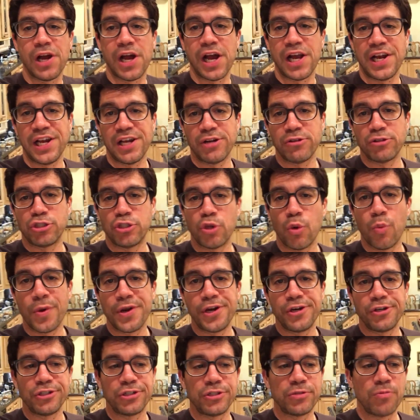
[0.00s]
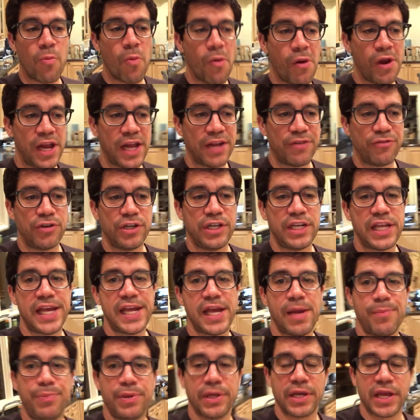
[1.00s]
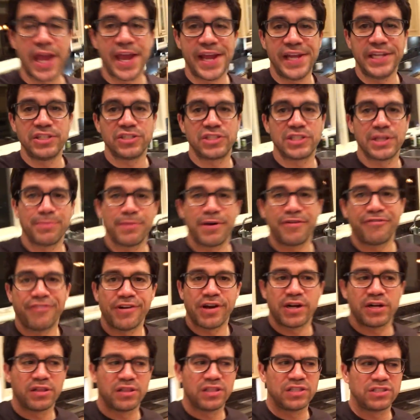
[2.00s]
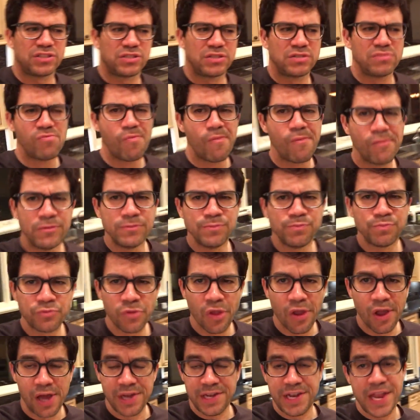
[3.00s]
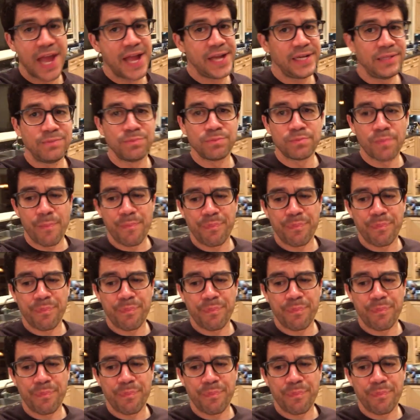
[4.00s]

I announce the winners every day. I pick 8 semifinalists a day.